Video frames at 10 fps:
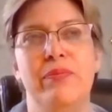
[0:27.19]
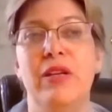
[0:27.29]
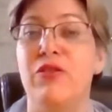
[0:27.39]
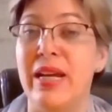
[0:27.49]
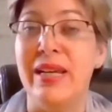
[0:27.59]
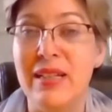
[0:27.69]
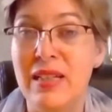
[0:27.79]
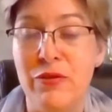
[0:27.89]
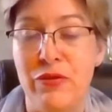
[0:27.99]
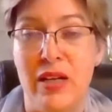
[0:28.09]

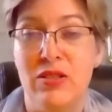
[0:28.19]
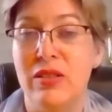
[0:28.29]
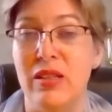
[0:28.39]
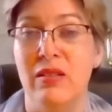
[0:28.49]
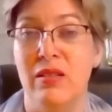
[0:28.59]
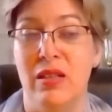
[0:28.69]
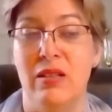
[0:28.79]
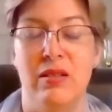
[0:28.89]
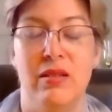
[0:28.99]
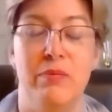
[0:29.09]
regularly found
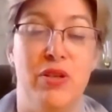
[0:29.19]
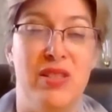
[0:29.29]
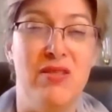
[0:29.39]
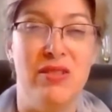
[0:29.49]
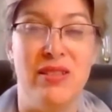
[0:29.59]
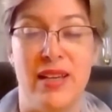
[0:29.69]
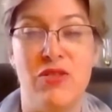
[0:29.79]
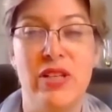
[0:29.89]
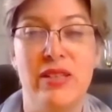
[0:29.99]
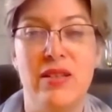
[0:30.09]
in personal
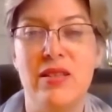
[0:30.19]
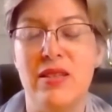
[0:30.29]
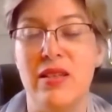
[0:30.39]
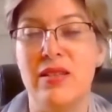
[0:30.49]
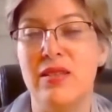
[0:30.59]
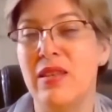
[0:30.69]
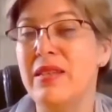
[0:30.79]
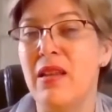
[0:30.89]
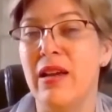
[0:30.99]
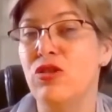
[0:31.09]
tax returns is
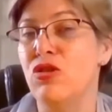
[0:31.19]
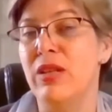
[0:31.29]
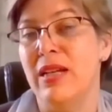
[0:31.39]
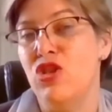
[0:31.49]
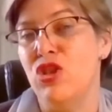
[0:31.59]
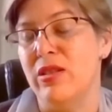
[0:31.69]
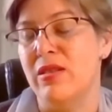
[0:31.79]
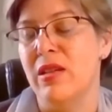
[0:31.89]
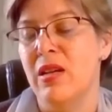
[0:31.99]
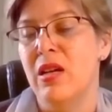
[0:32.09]
things like donations.